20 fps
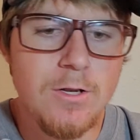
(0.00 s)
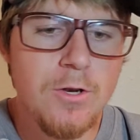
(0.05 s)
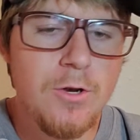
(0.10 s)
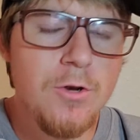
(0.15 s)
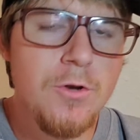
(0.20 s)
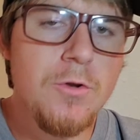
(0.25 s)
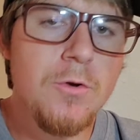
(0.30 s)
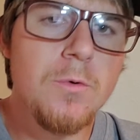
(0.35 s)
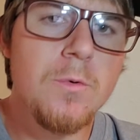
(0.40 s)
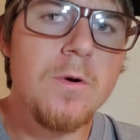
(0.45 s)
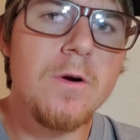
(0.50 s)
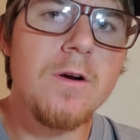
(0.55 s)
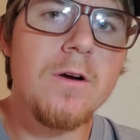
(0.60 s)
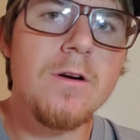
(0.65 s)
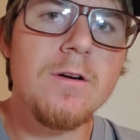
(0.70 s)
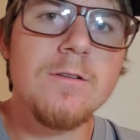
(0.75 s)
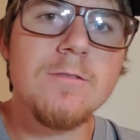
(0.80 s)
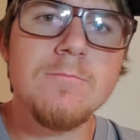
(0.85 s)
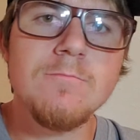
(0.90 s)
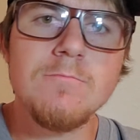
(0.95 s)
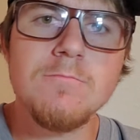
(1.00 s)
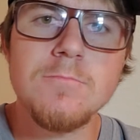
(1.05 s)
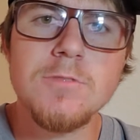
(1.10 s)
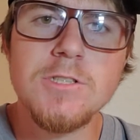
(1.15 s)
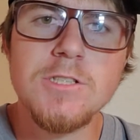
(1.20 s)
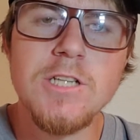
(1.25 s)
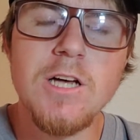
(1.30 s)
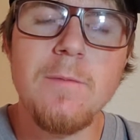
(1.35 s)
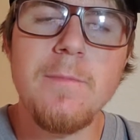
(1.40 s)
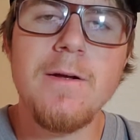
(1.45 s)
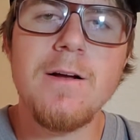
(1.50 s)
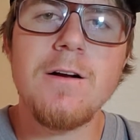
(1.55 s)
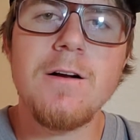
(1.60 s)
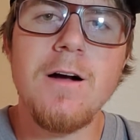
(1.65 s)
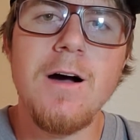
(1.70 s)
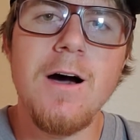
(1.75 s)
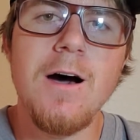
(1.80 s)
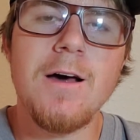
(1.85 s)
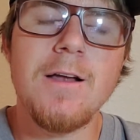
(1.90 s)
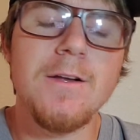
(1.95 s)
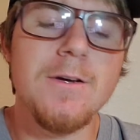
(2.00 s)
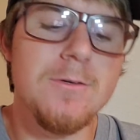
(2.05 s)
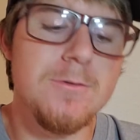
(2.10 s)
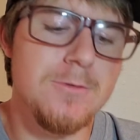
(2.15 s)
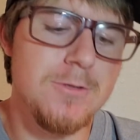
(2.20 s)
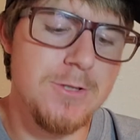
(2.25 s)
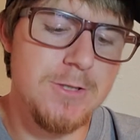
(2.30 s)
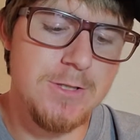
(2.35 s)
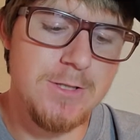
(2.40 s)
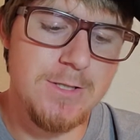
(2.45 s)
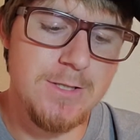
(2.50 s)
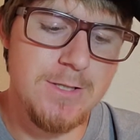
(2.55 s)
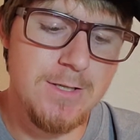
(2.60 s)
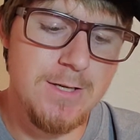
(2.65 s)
newer, stubbier autos.